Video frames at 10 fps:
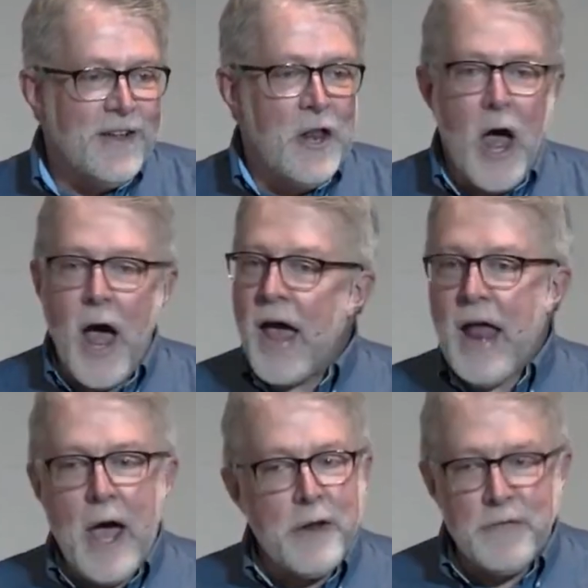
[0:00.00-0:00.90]
Not
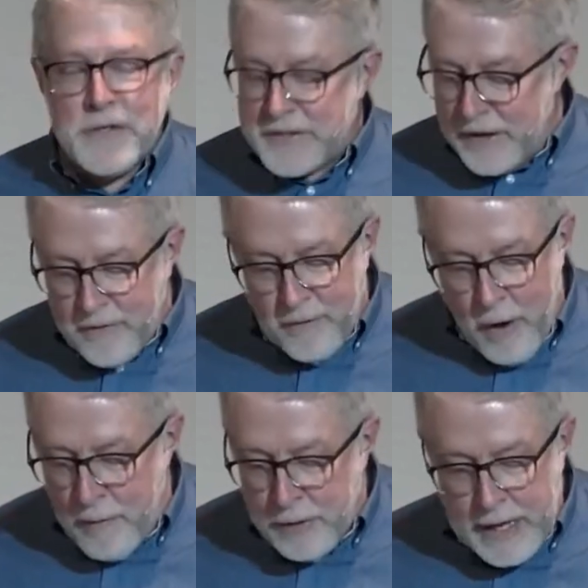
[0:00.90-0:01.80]
out of a sense of
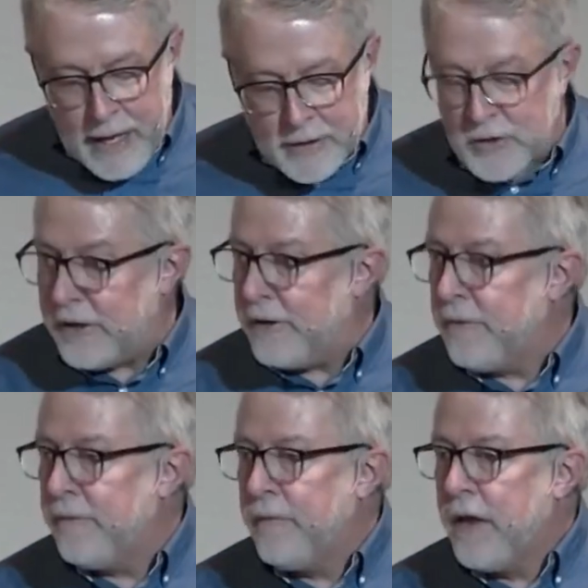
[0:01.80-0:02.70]
obligation,
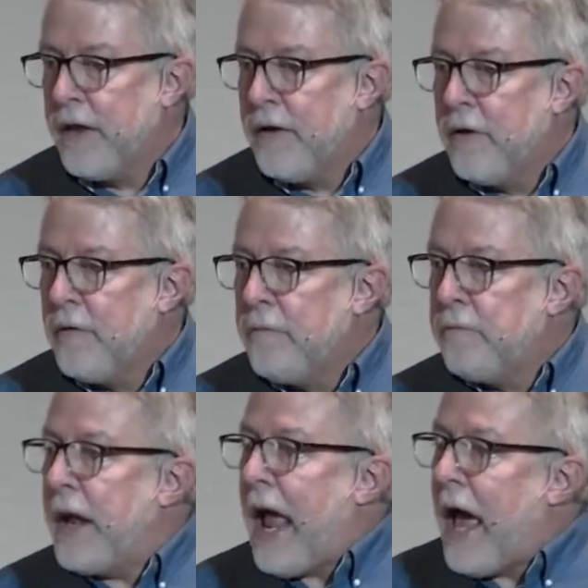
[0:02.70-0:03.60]

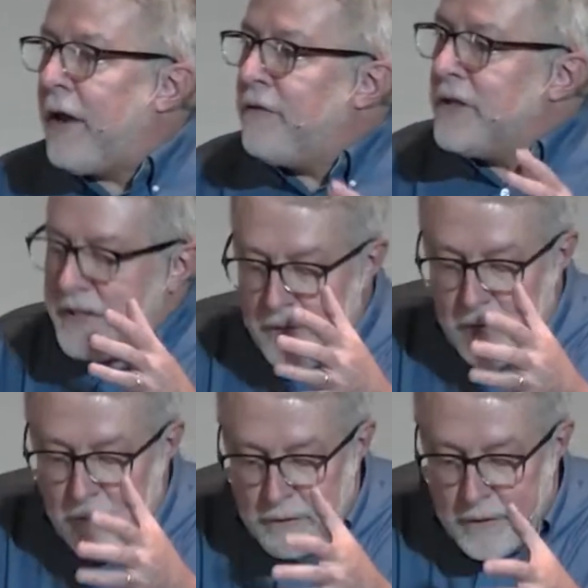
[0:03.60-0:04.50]
but out of a
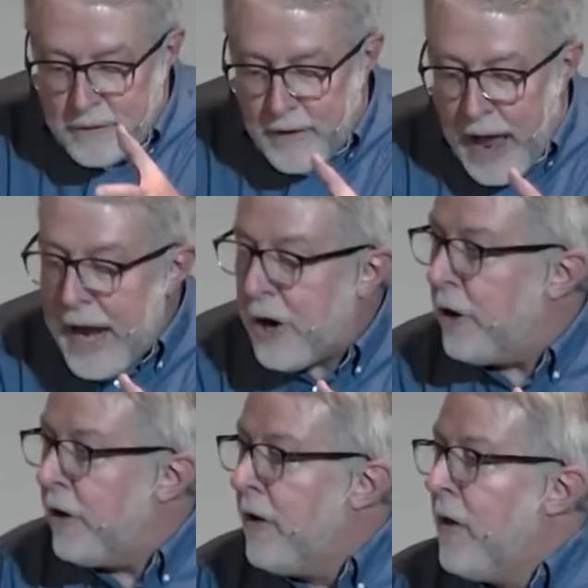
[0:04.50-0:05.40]
sense of
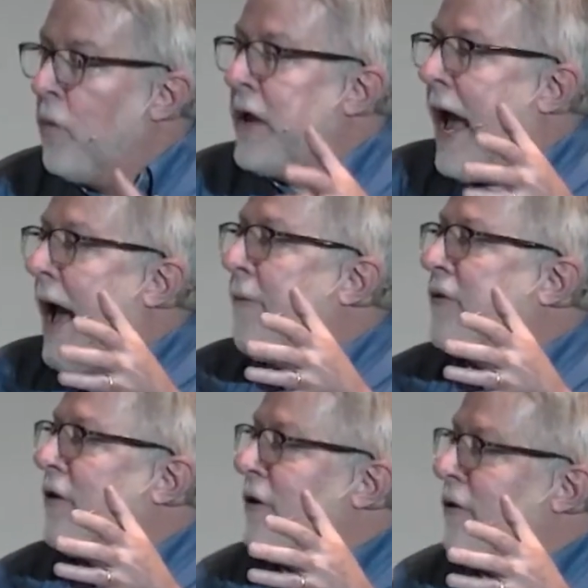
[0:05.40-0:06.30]
desire. We
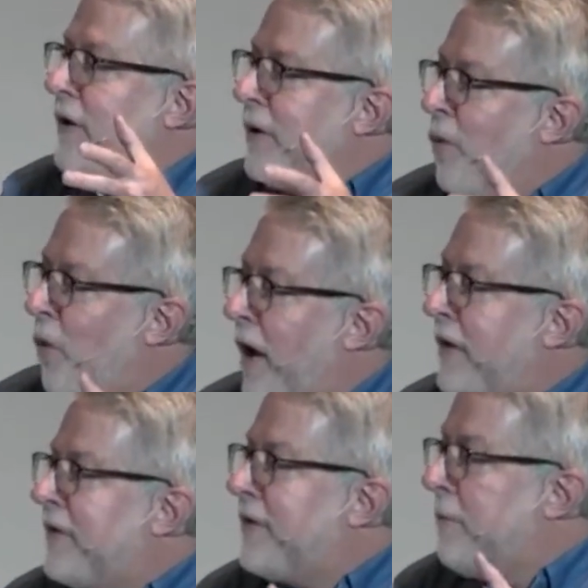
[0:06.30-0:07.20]
absolutely
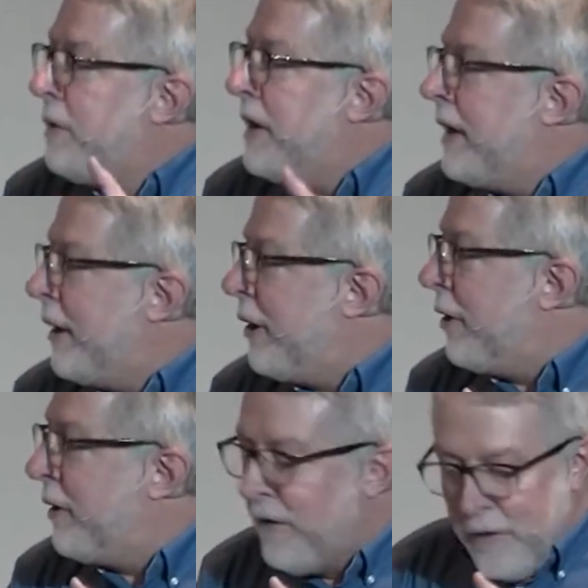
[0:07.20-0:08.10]
want to be
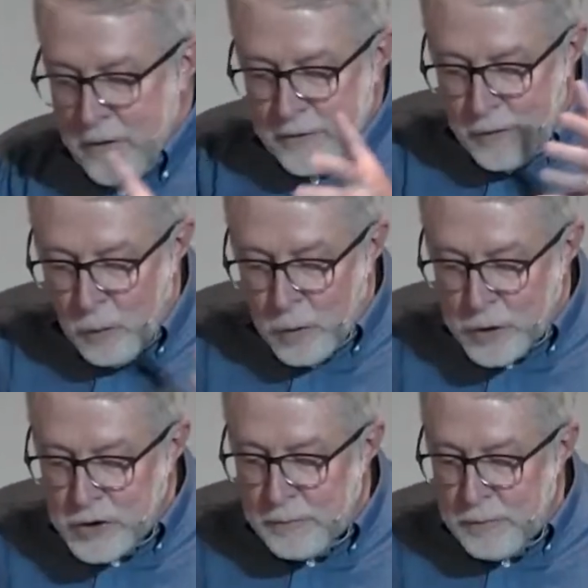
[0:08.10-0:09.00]
here to
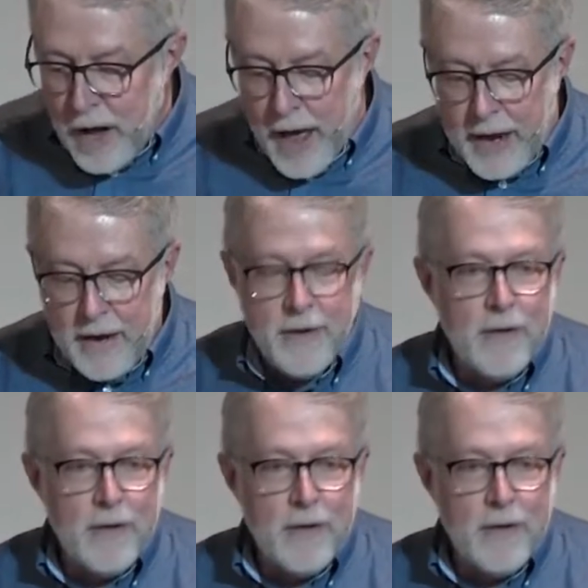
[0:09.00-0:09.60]
worship God.